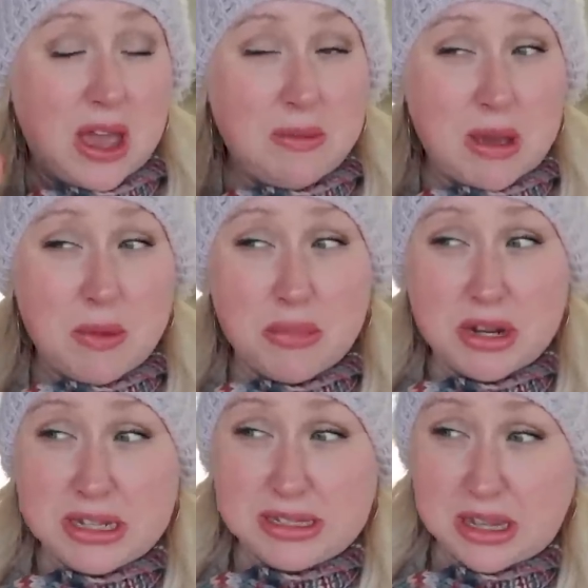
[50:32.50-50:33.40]
I'm, I'm
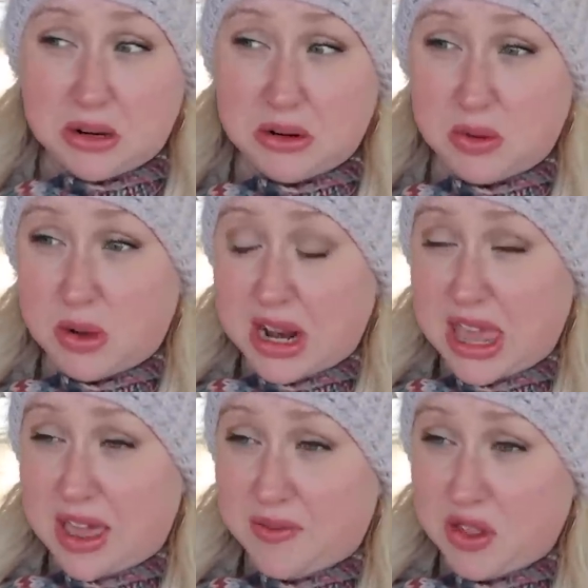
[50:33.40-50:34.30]
pretty settled on what
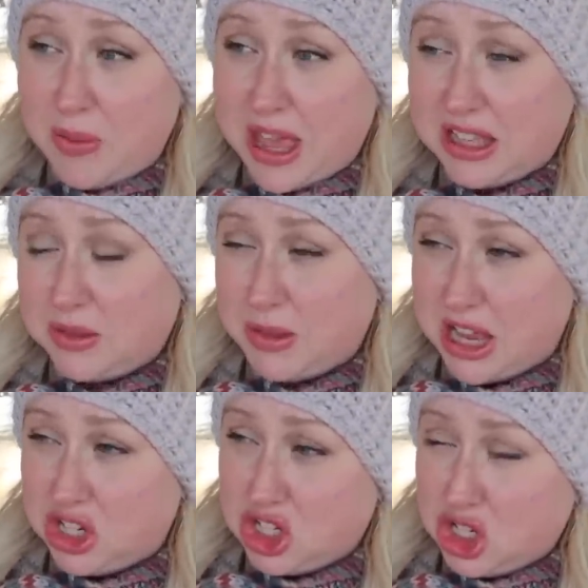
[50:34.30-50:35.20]
I have for the
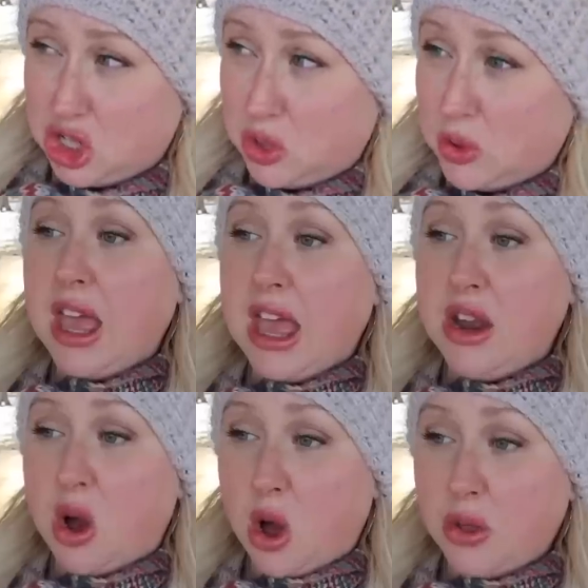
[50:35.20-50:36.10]
backsplash too.
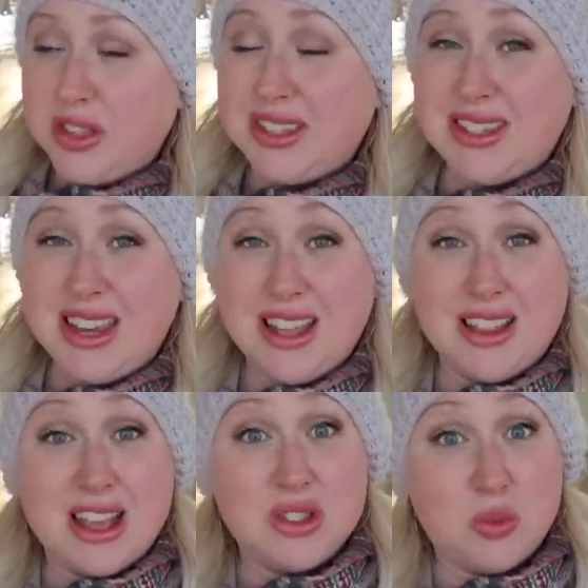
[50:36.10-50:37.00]
And all the stained
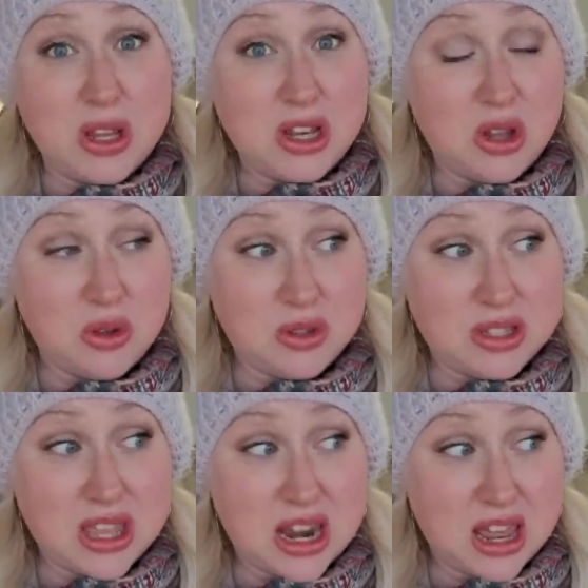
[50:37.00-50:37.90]
glass
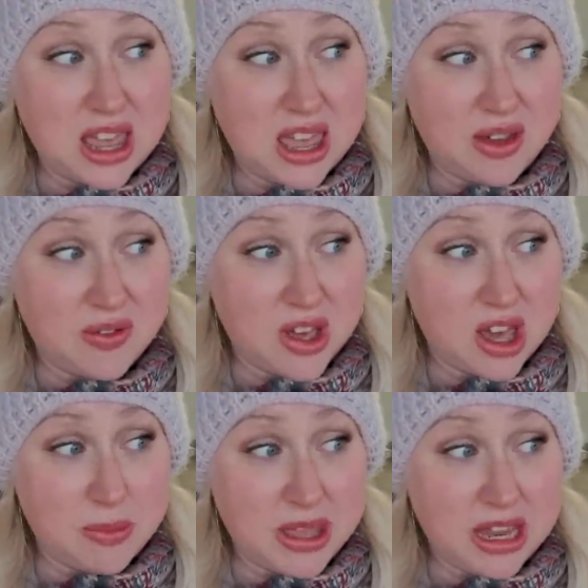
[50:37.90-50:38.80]
windows that I have
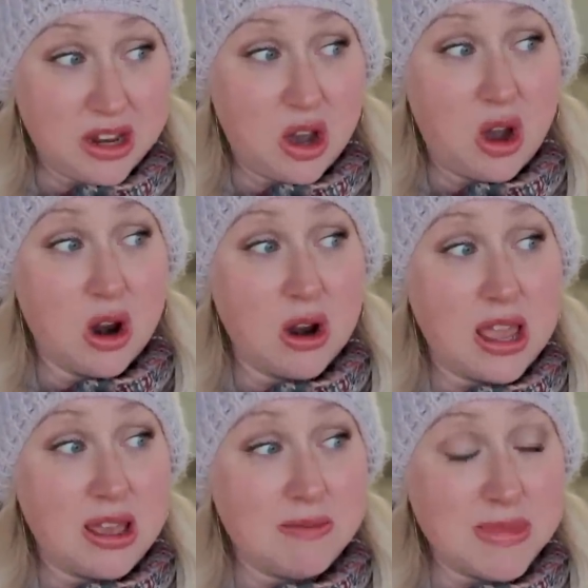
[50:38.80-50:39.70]
coming
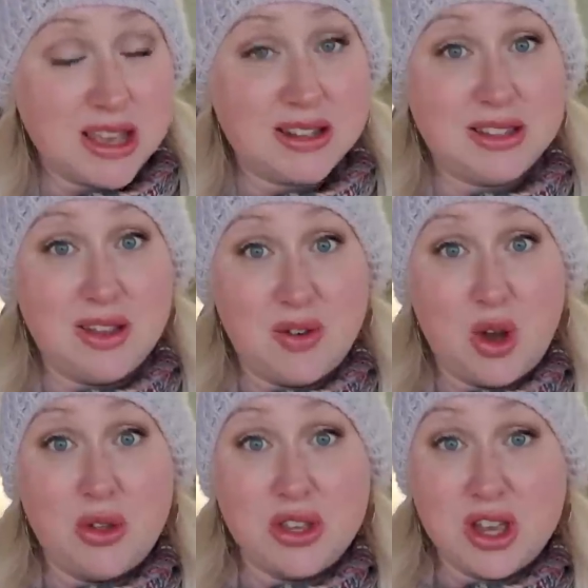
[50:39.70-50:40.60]
are a mix of
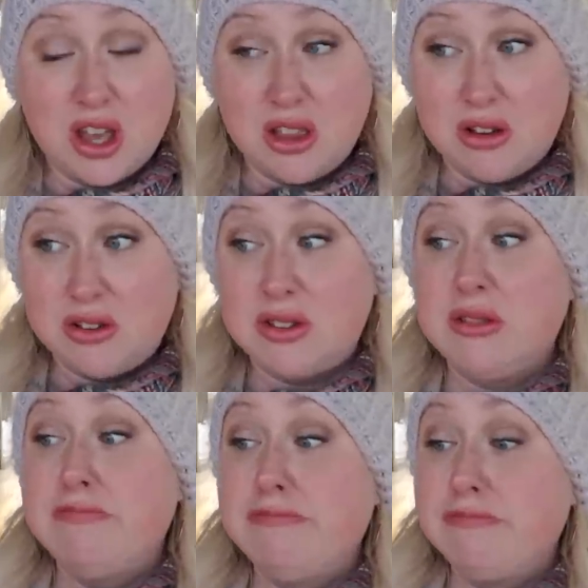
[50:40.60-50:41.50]
all the
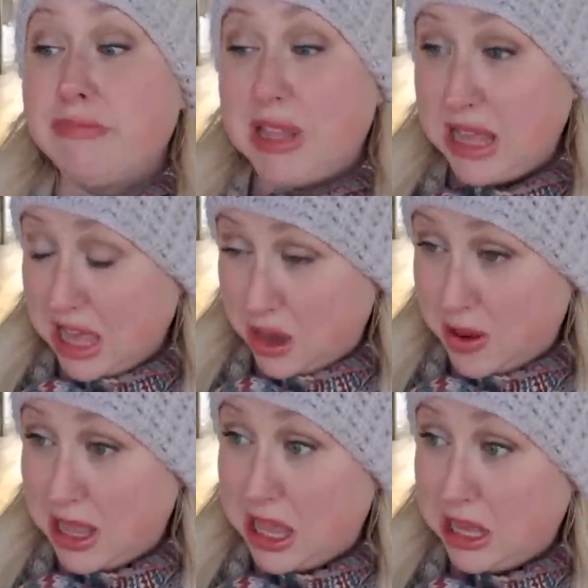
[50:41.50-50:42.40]
colors, like how
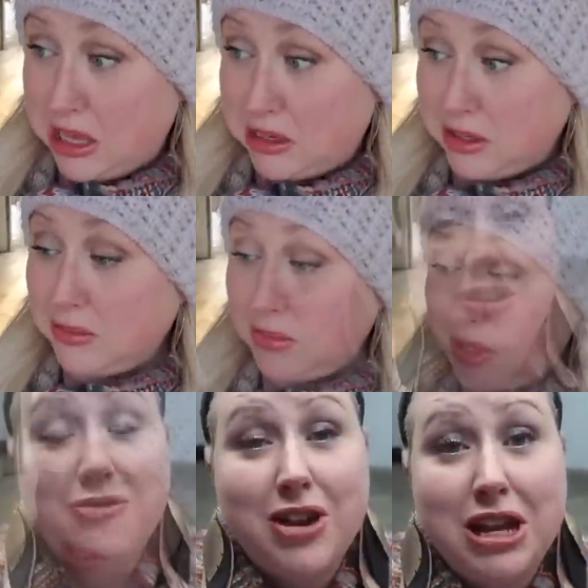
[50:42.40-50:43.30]
I like it.
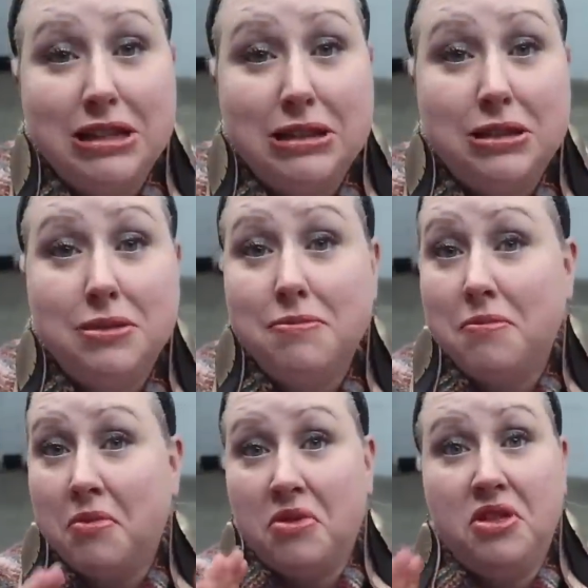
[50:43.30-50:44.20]
Well friends,
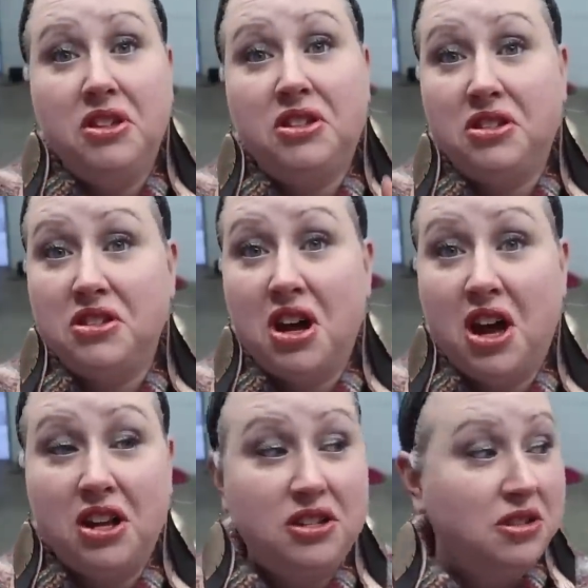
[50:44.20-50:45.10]
this is
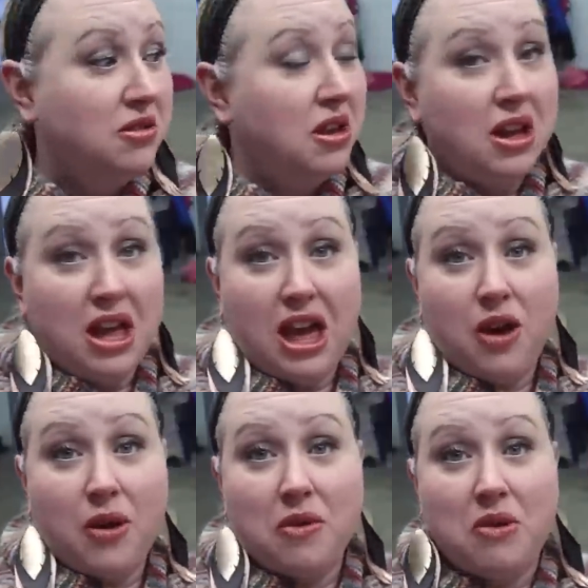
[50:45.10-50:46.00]
not
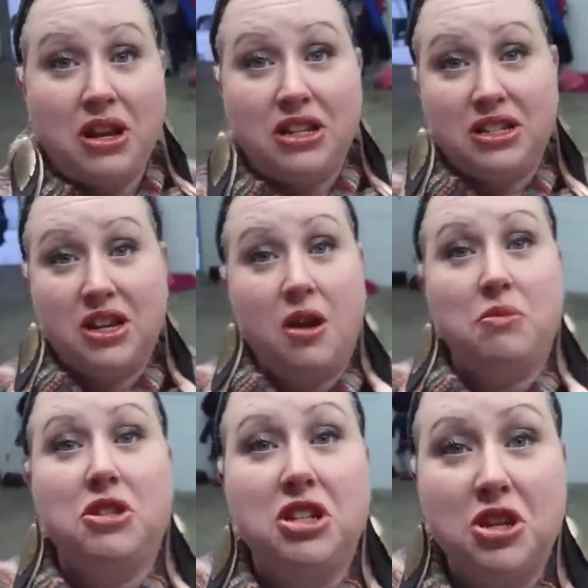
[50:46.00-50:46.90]
how I wanted to
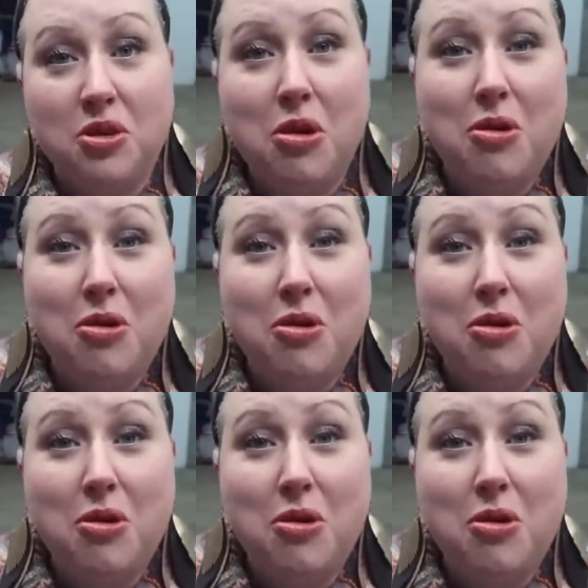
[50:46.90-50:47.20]
come to you